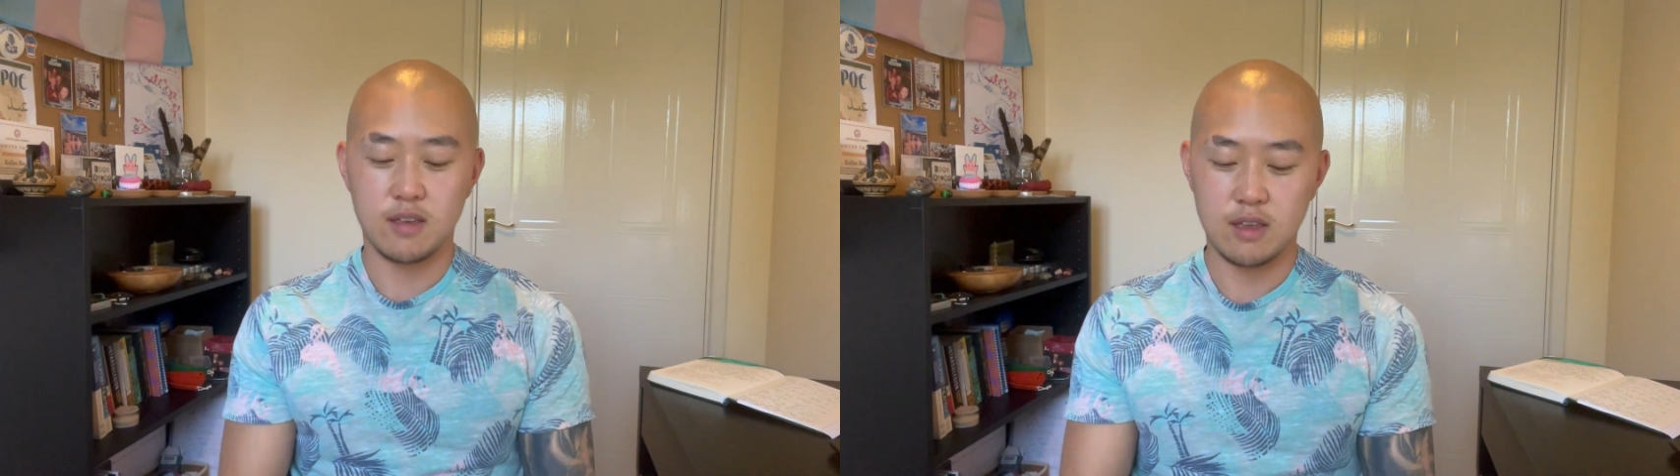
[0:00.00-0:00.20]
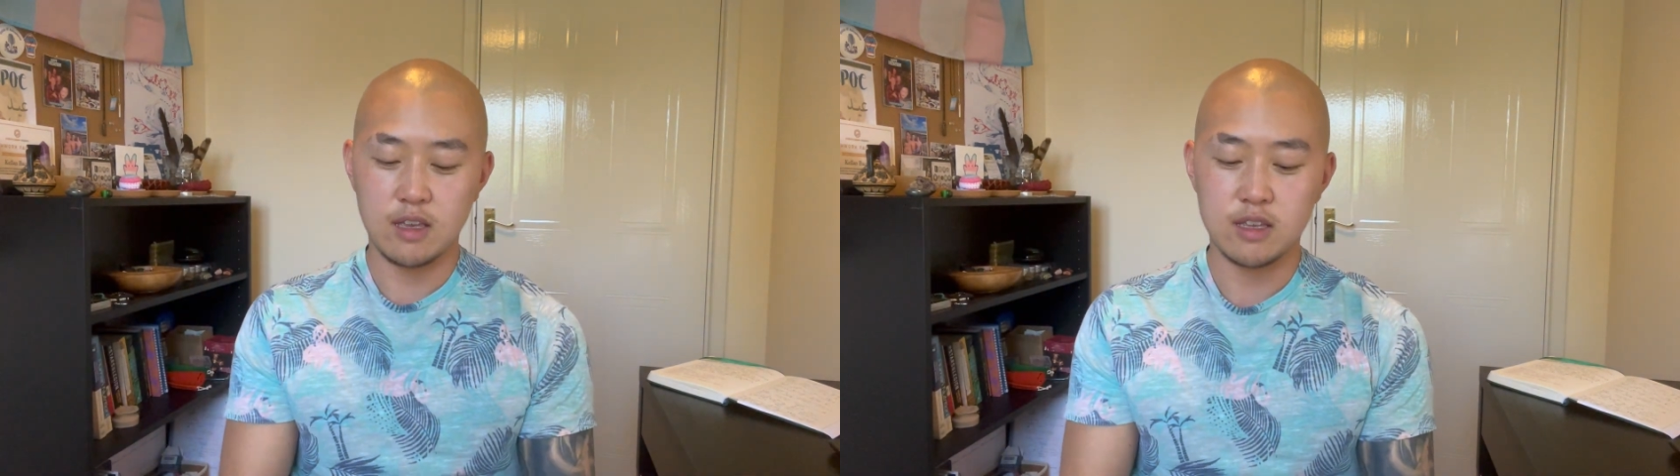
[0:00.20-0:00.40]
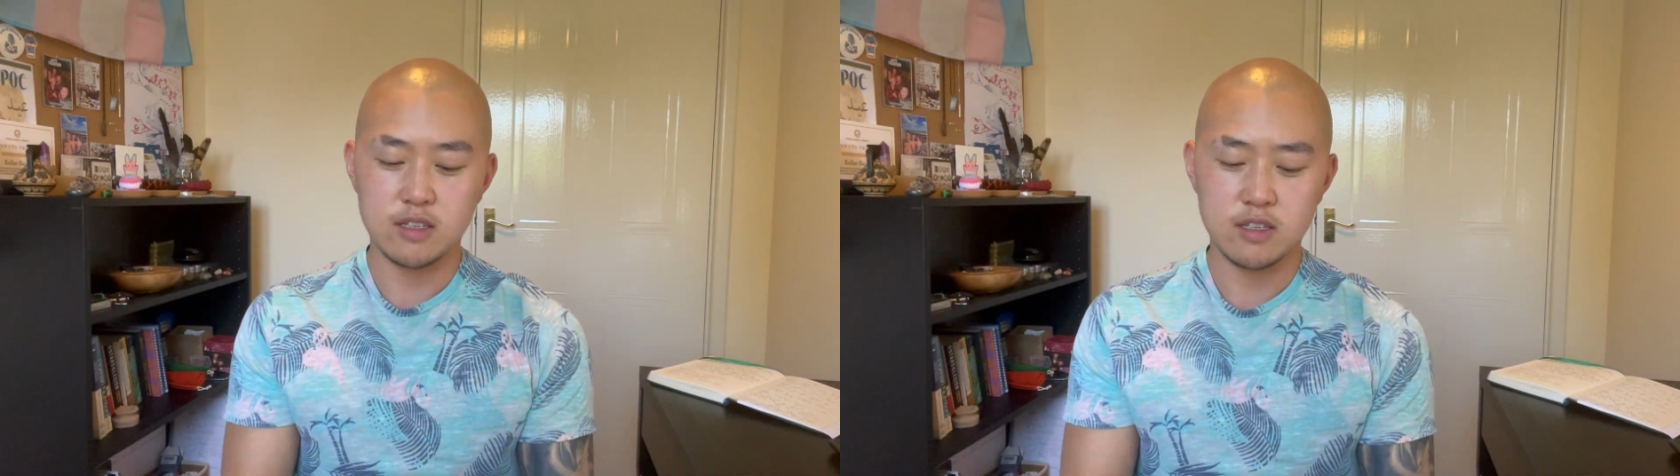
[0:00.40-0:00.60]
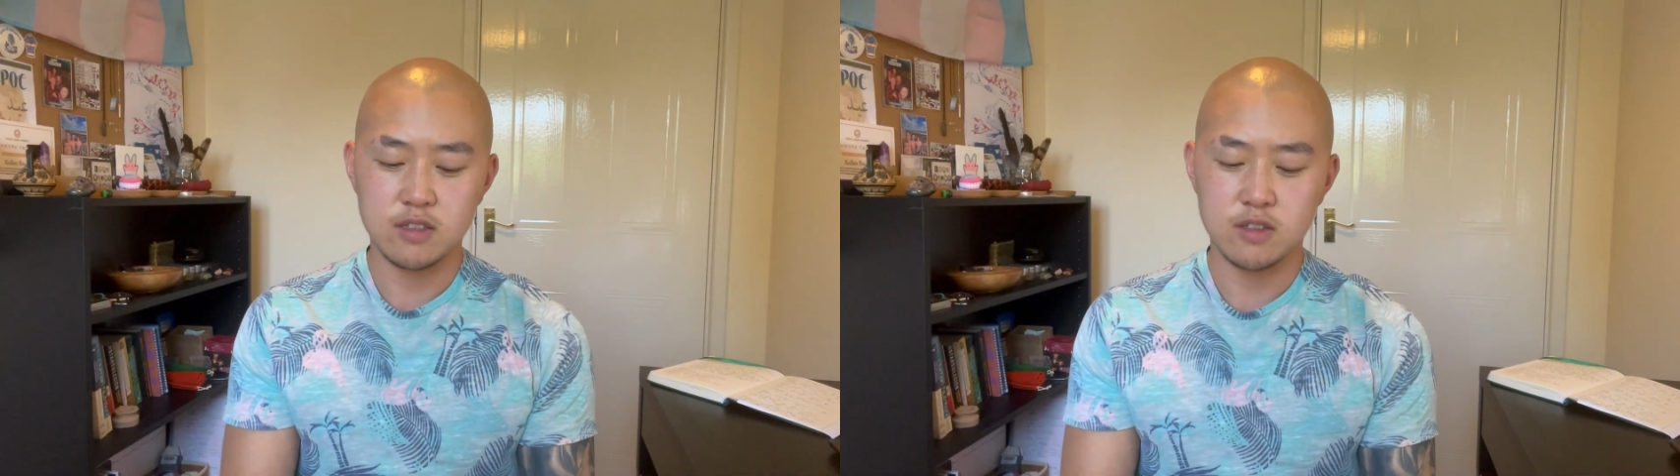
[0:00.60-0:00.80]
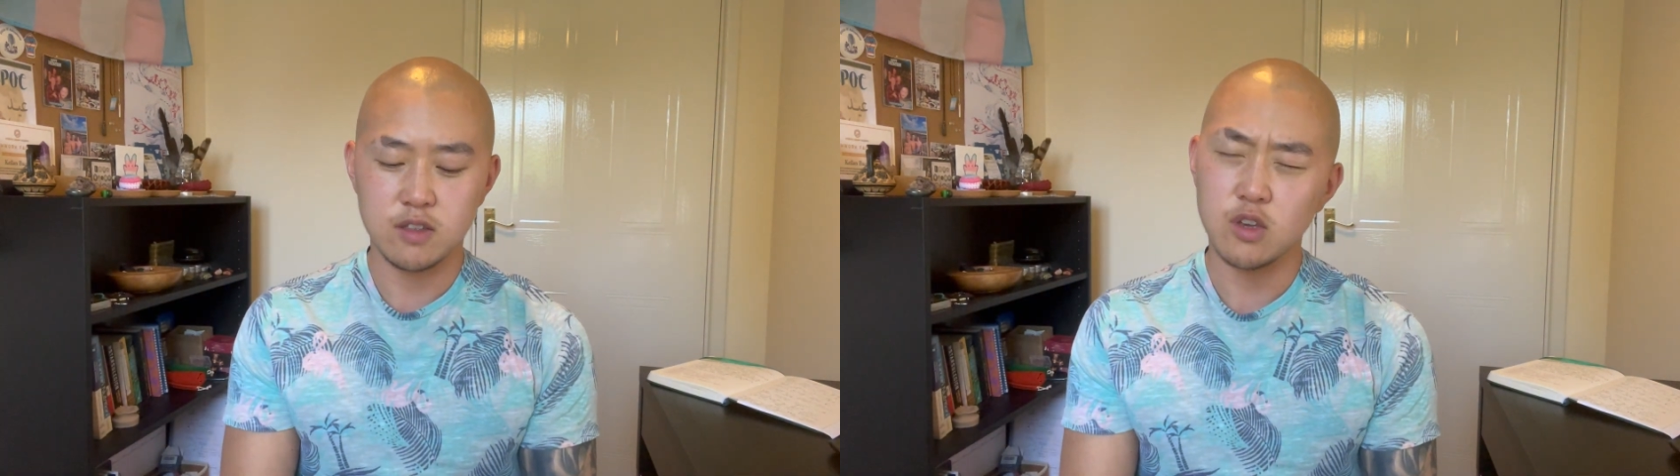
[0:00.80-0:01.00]

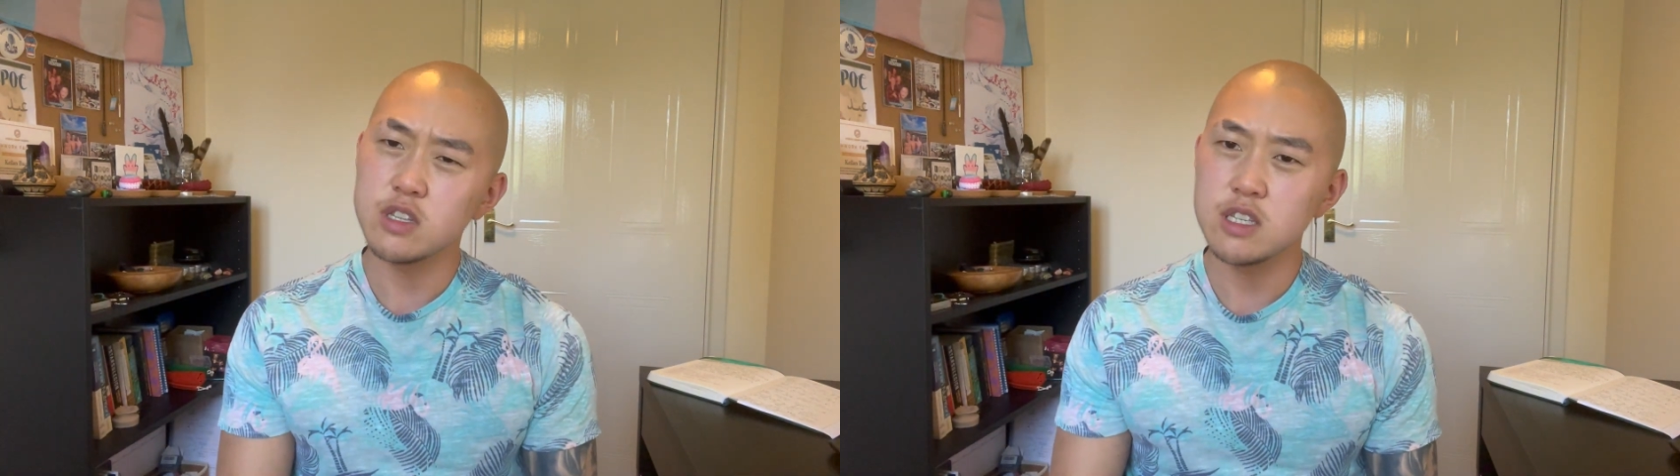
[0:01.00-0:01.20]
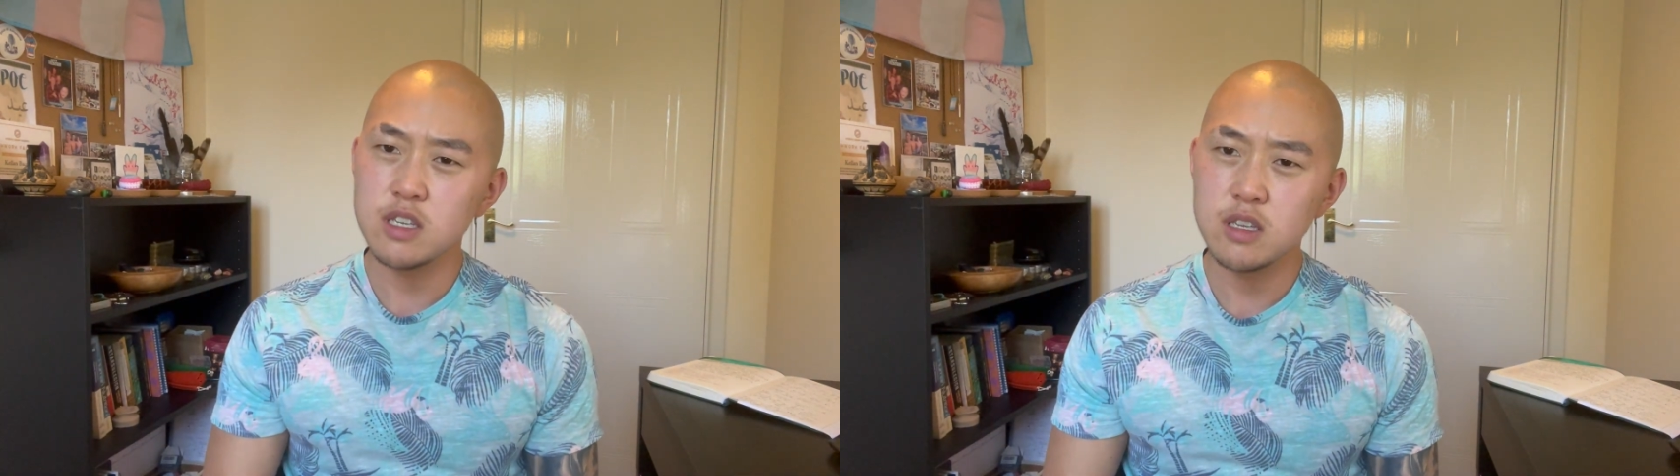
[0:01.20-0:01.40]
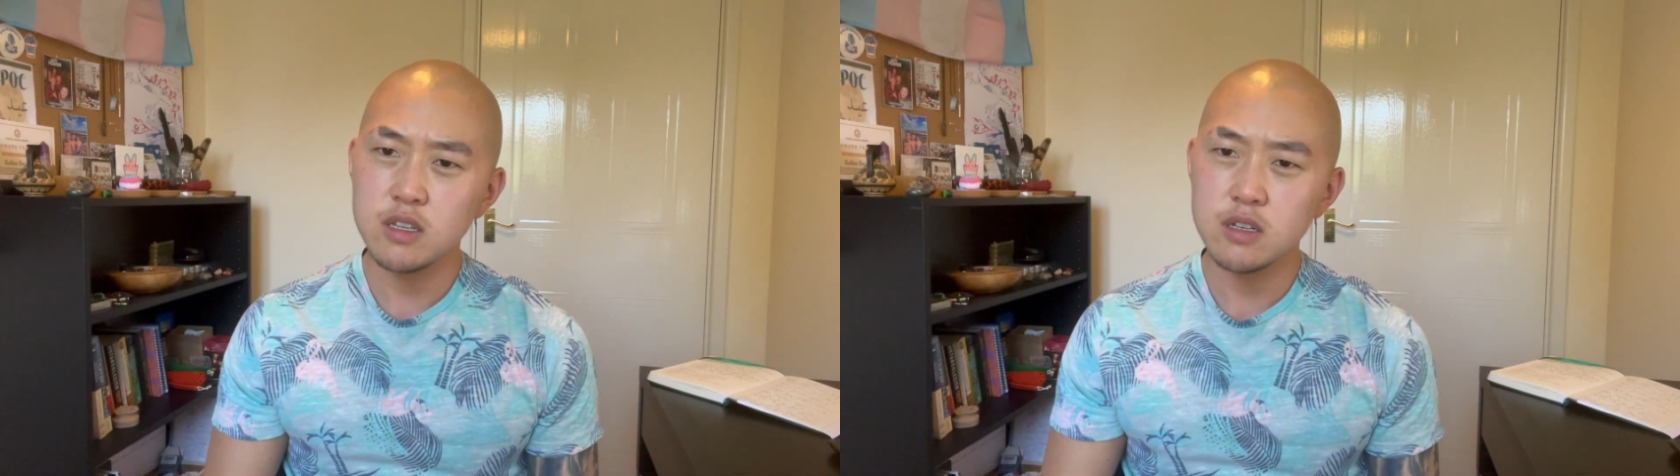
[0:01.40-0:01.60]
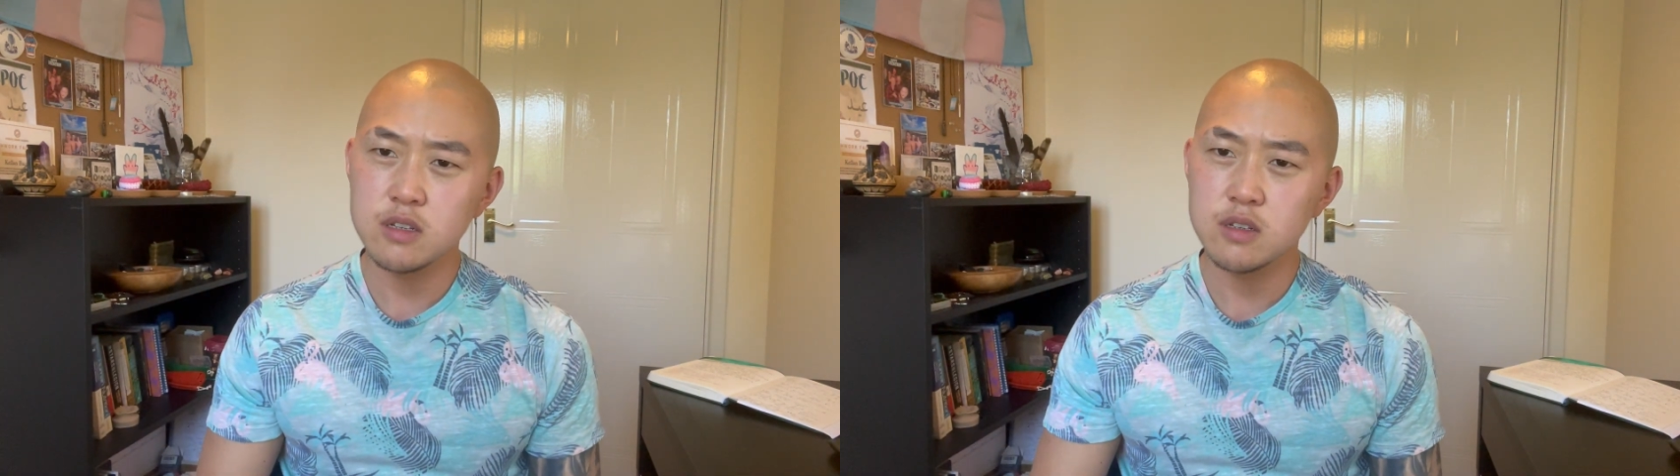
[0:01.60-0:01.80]
$30,